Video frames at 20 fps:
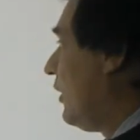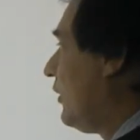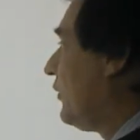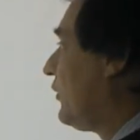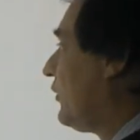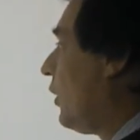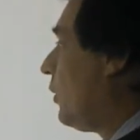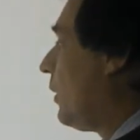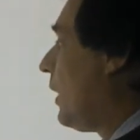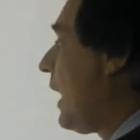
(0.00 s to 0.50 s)

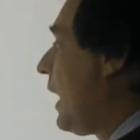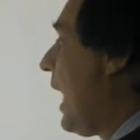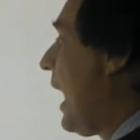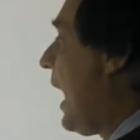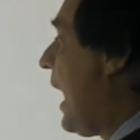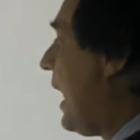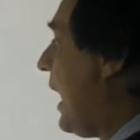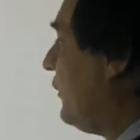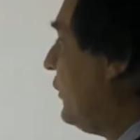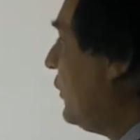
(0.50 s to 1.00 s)
So,
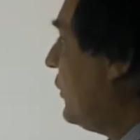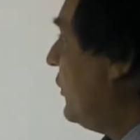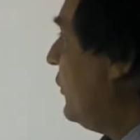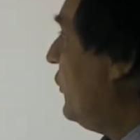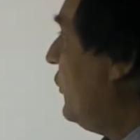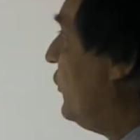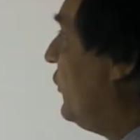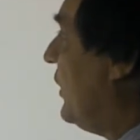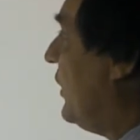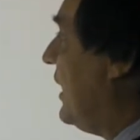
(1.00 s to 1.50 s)
as you can
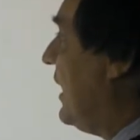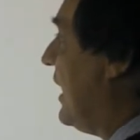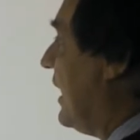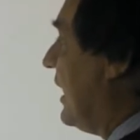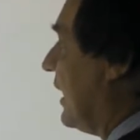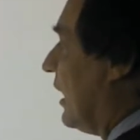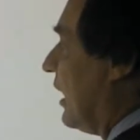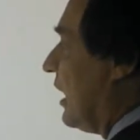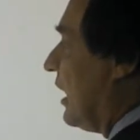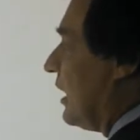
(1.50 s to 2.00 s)
see
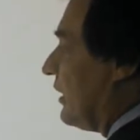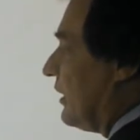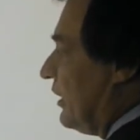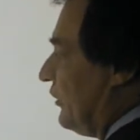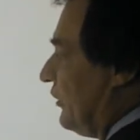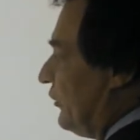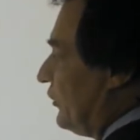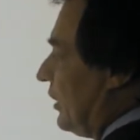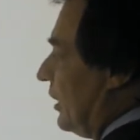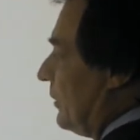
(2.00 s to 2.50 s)
here,
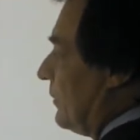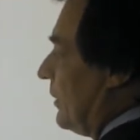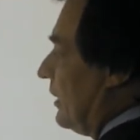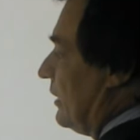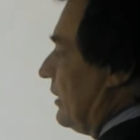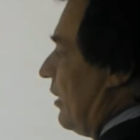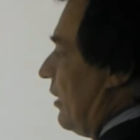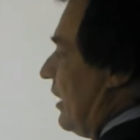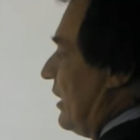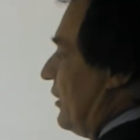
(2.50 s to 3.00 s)
this time the
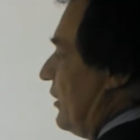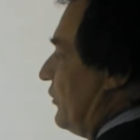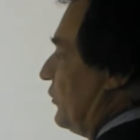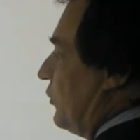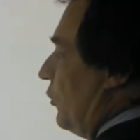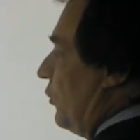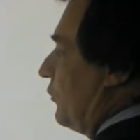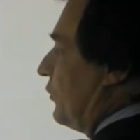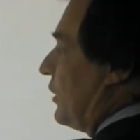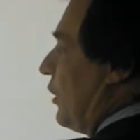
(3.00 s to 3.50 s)
line is
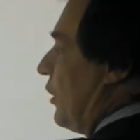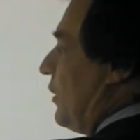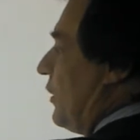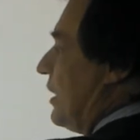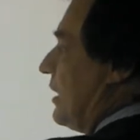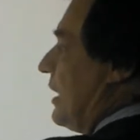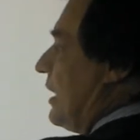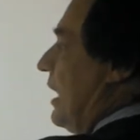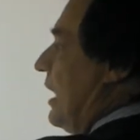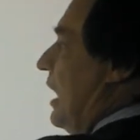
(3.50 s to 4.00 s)
sort of
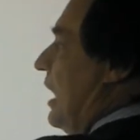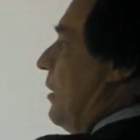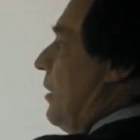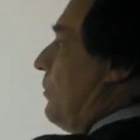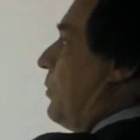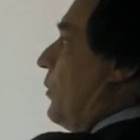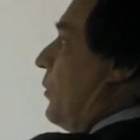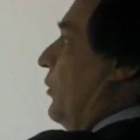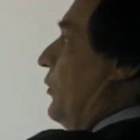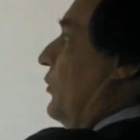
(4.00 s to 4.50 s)
going
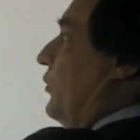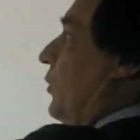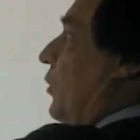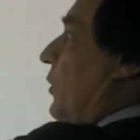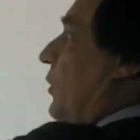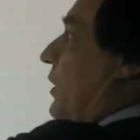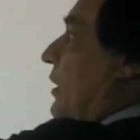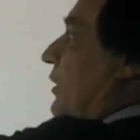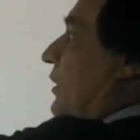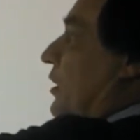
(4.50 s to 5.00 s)
upwards,
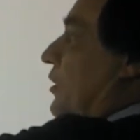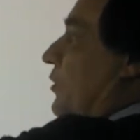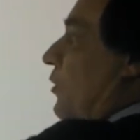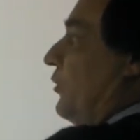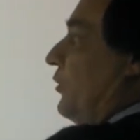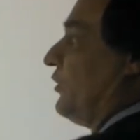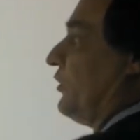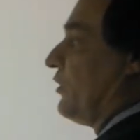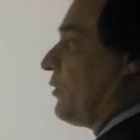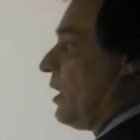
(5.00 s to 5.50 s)
or the, the
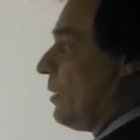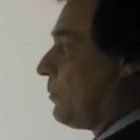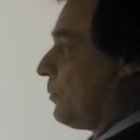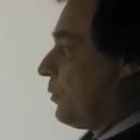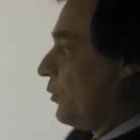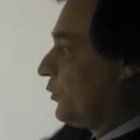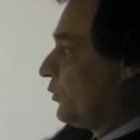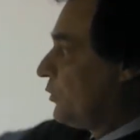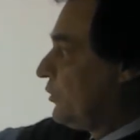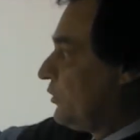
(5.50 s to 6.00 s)
crosses are
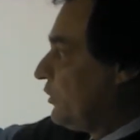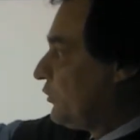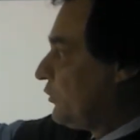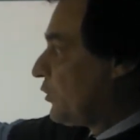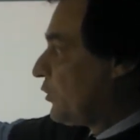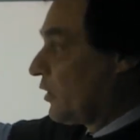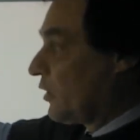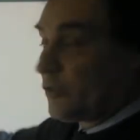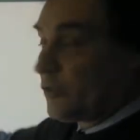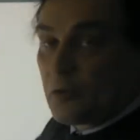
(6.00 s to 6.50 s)
upwards. We're just
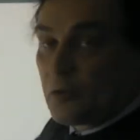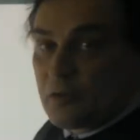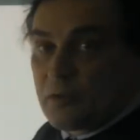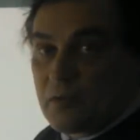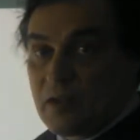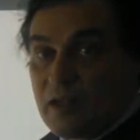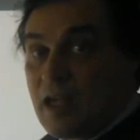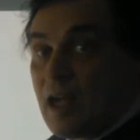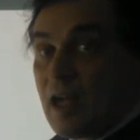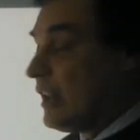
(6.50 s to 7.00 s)
drawing a sort of
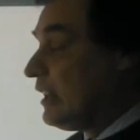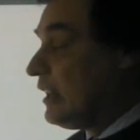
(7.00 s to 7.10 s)
a, a